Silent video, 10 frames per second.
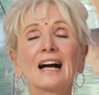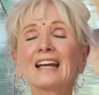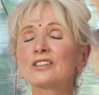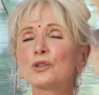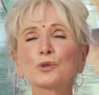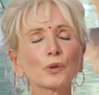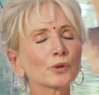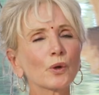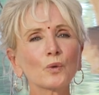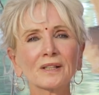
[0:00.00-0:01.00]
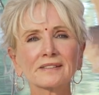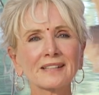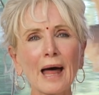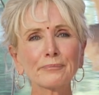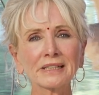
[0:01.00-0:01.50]
and you don't know what's
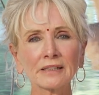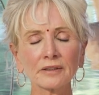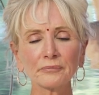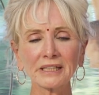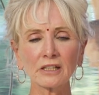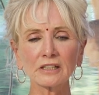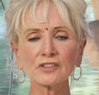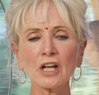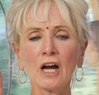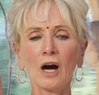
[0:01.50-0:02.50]
happening, because